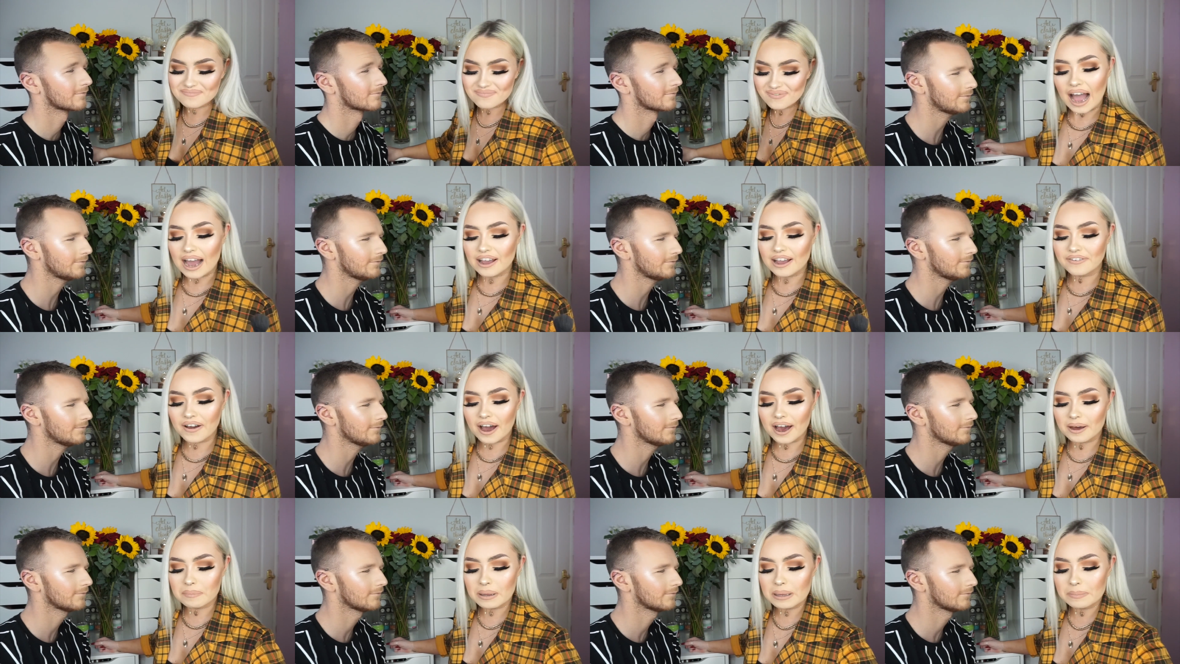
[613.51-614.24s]
Speaker 1: I've
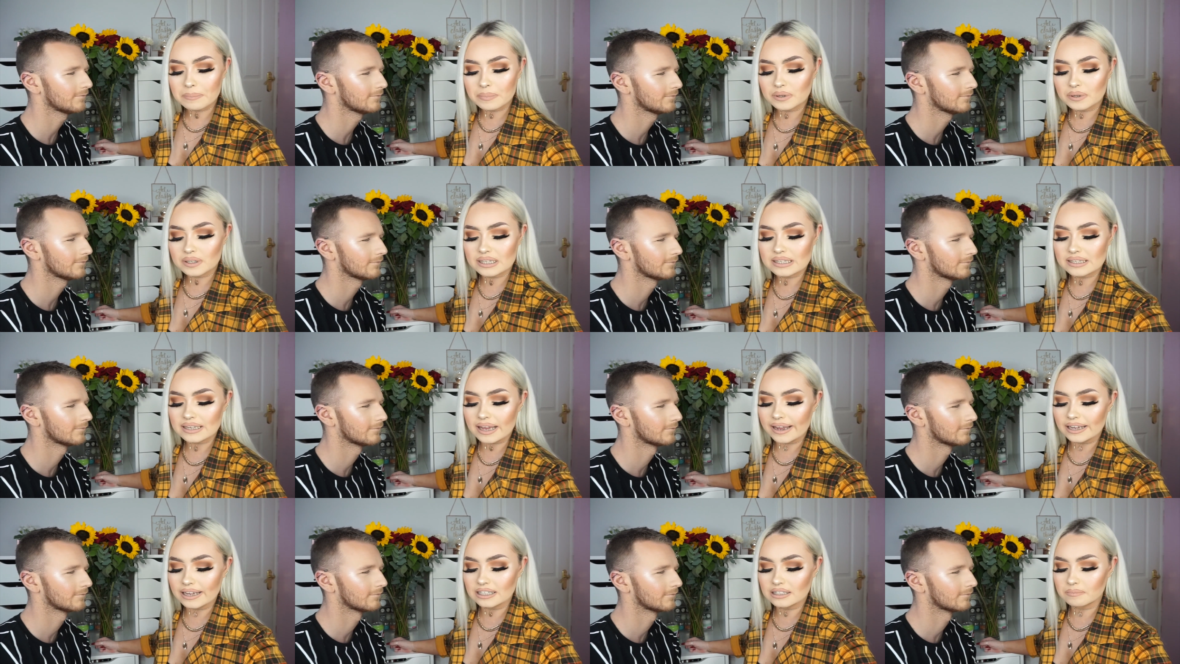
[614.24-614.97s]
had people
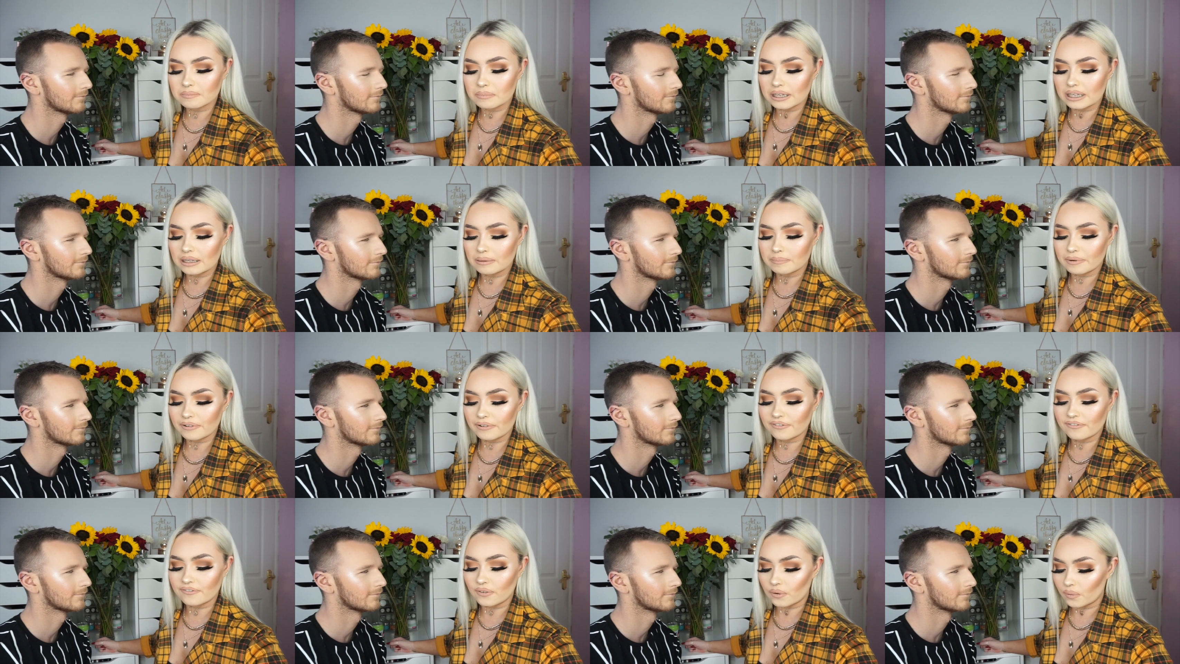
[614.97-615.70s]
say to me
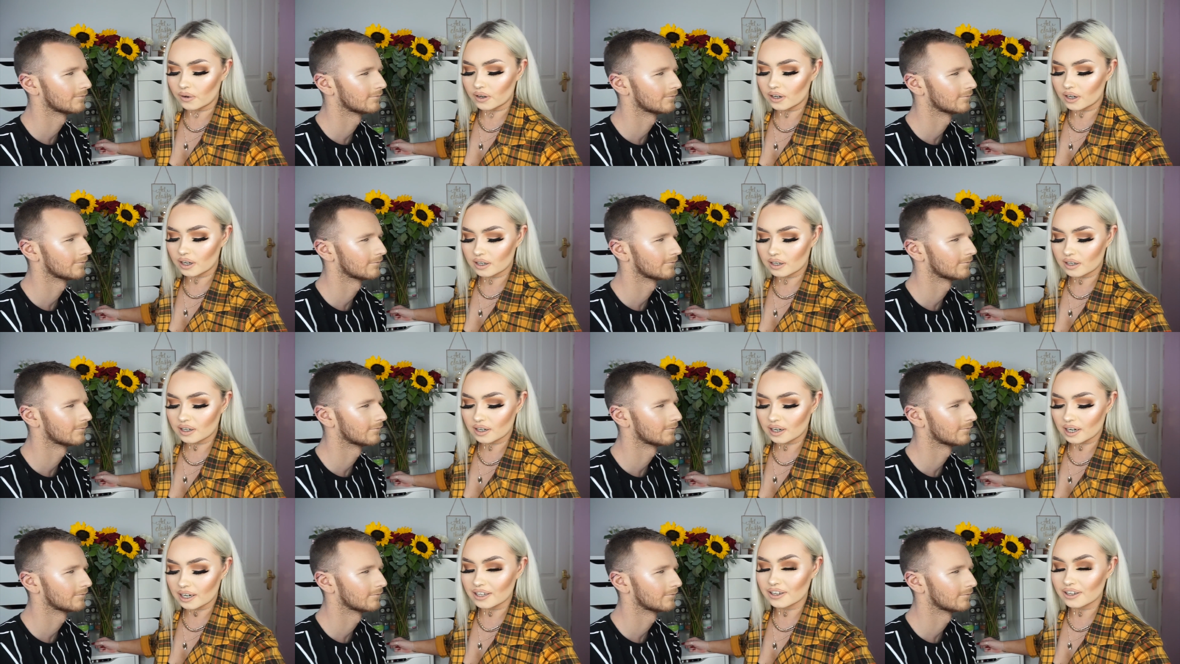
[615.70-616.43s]
before,
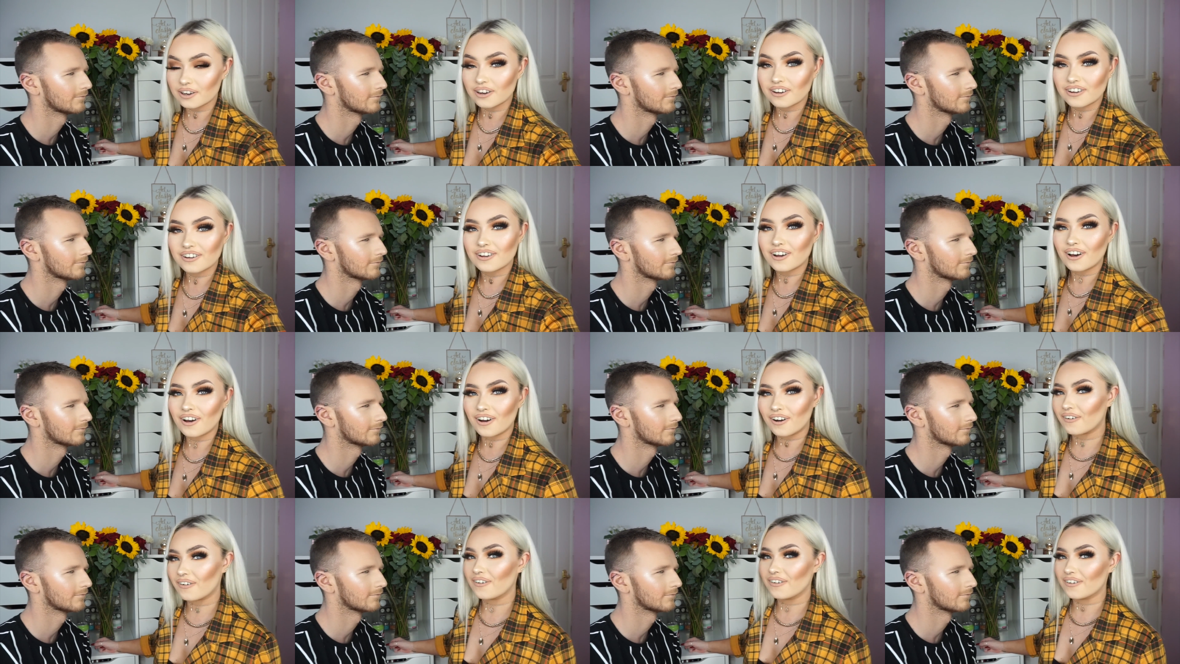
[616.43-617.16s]
like,
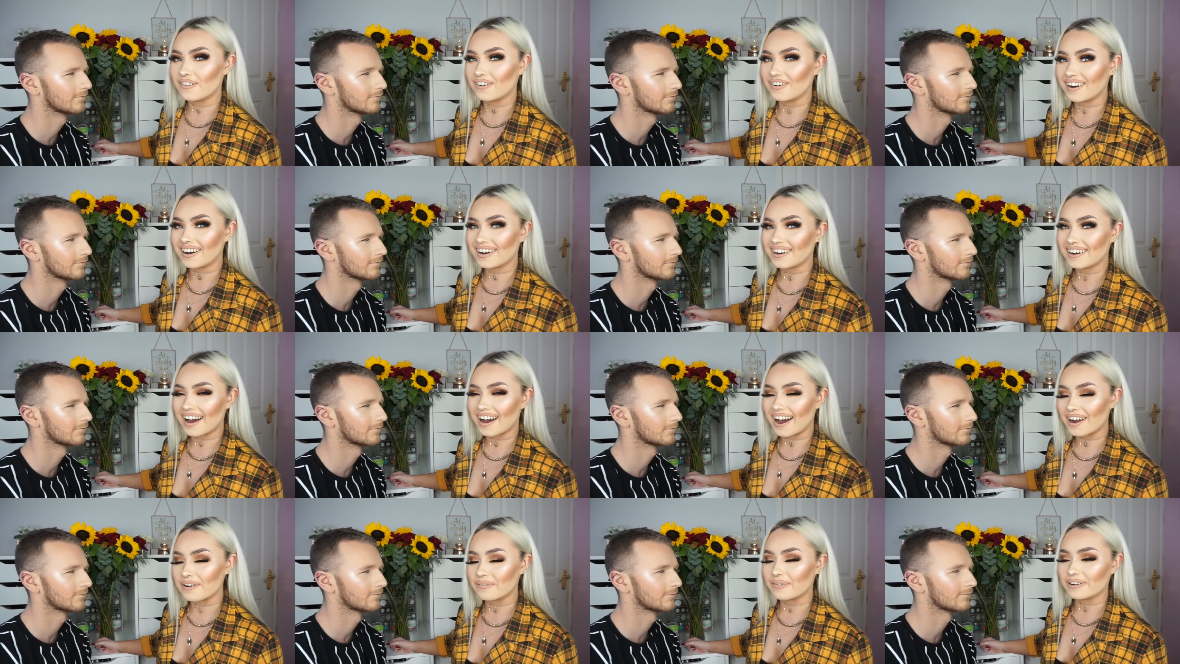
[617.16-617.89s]
oh,
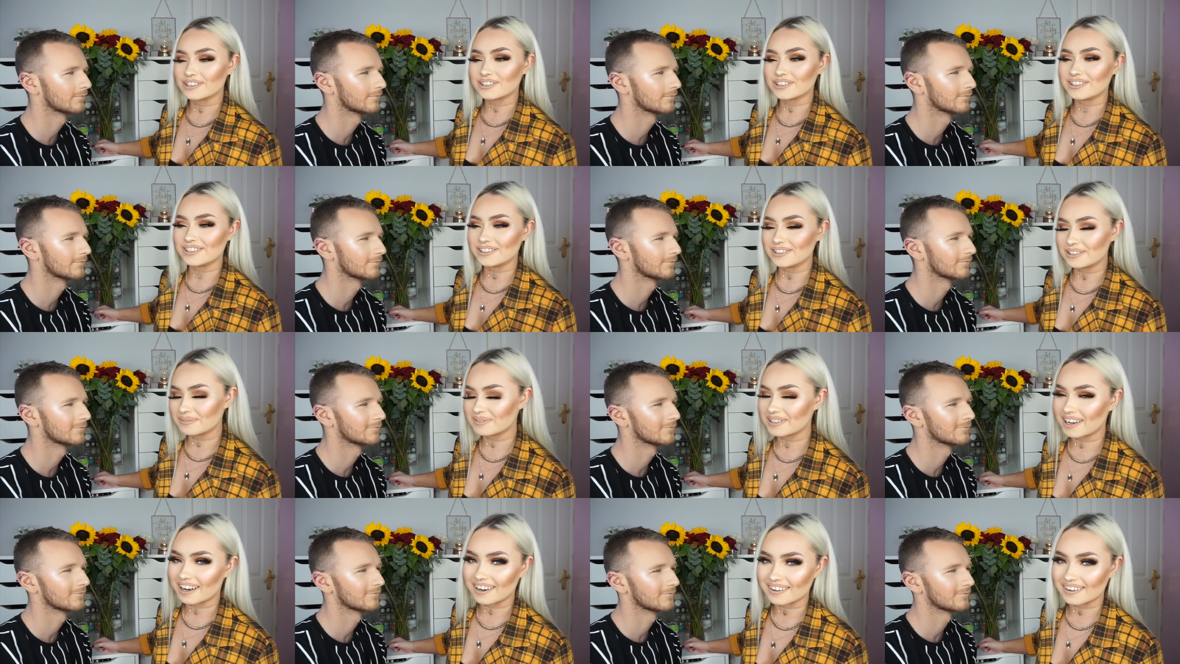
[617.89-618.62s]
I watch your YouTube
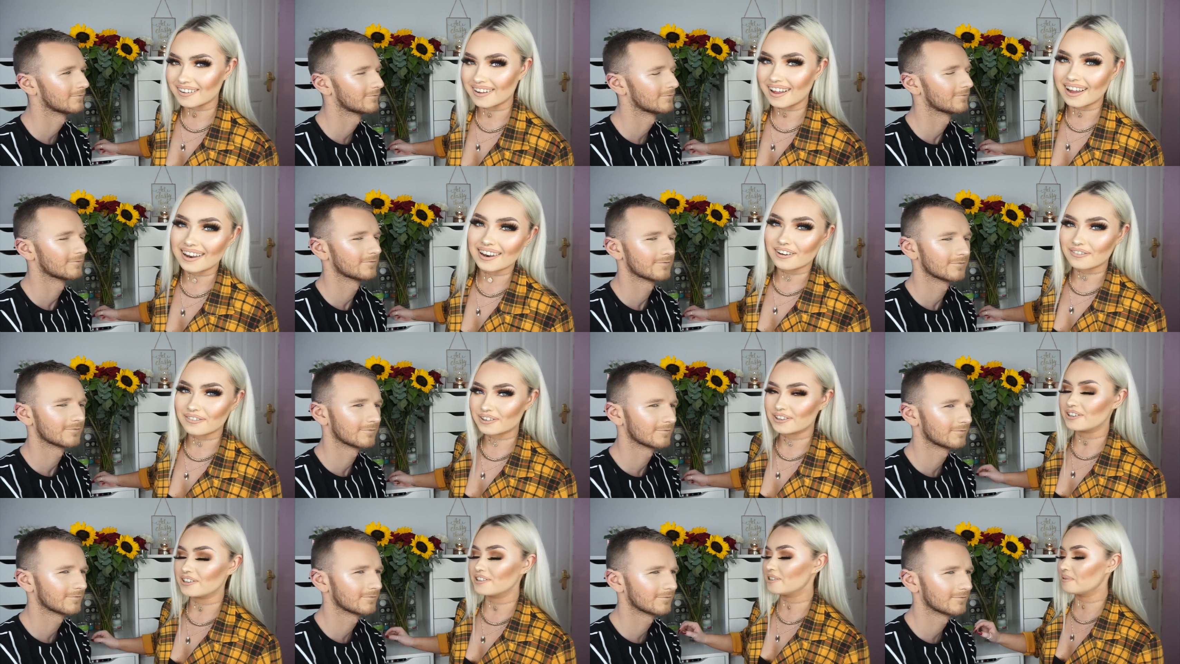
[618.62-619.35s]
channel, I love
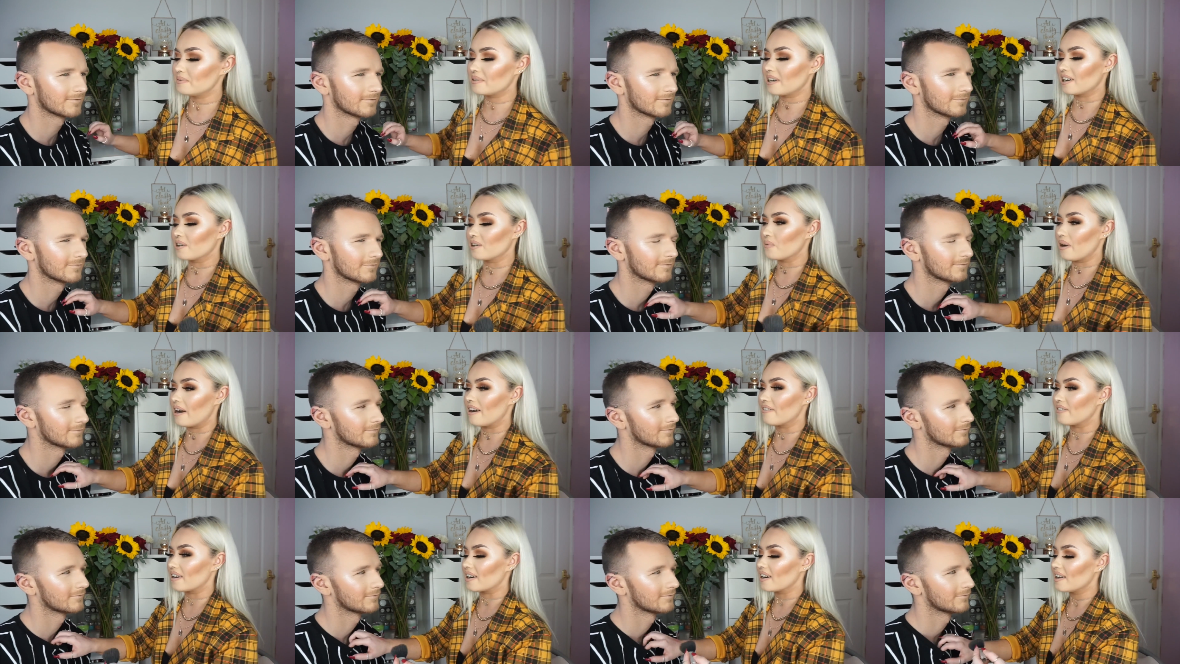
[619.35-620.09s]
your YouTube channel,
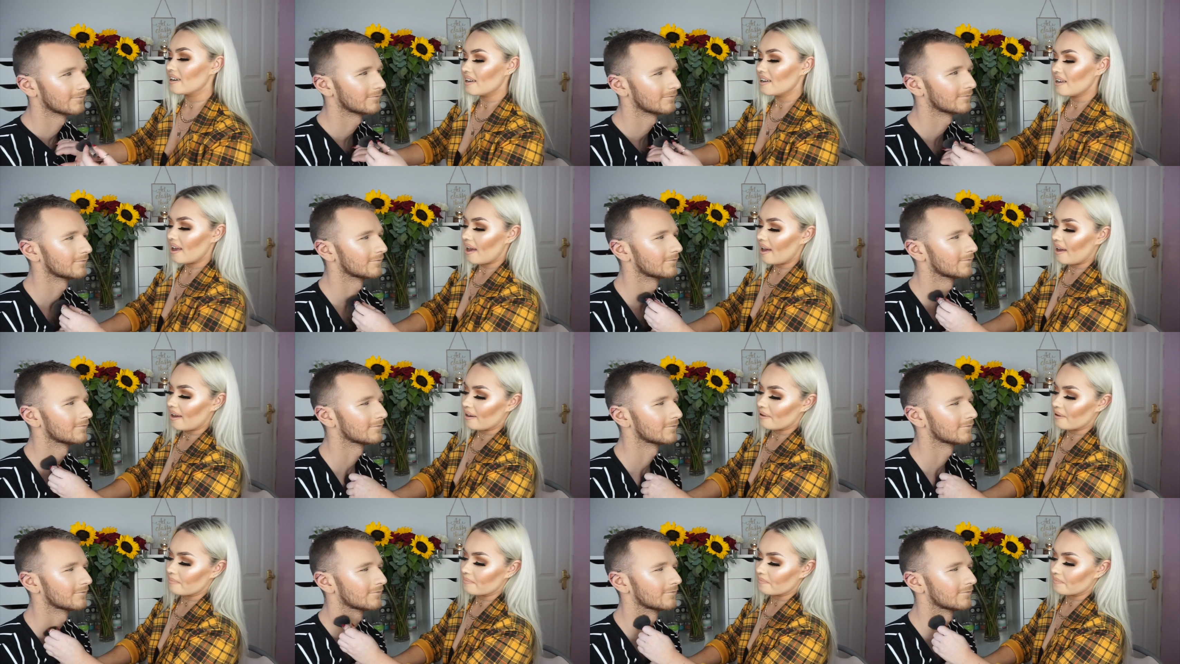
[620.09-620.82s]
whatever.
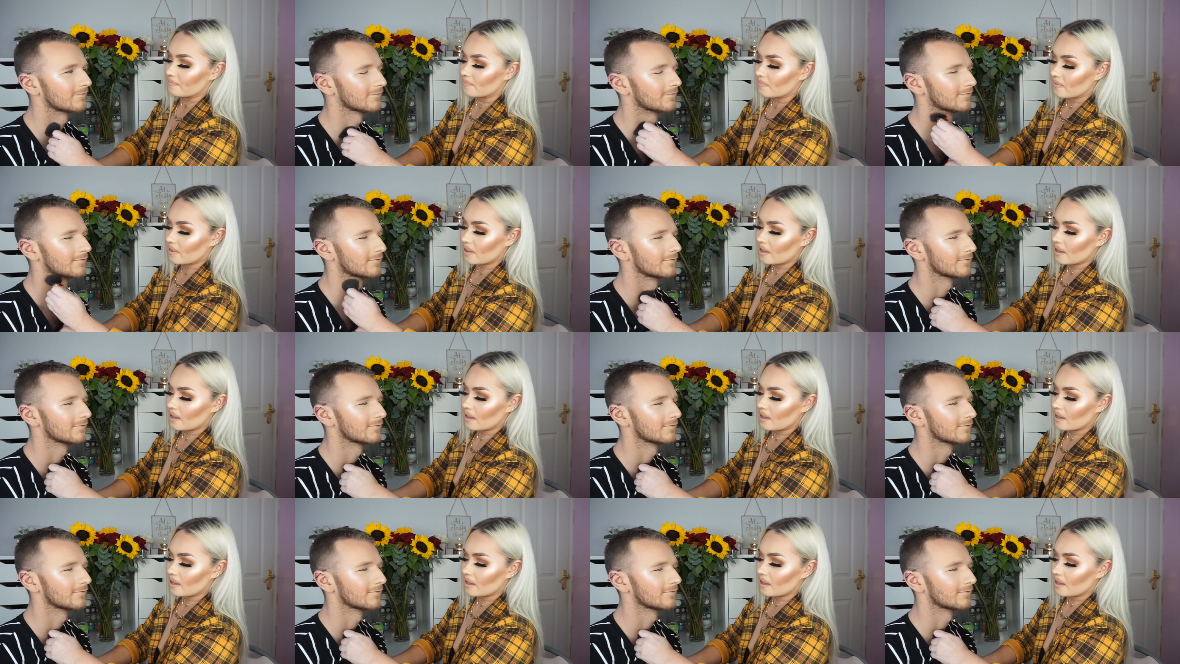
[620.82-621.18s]
Um,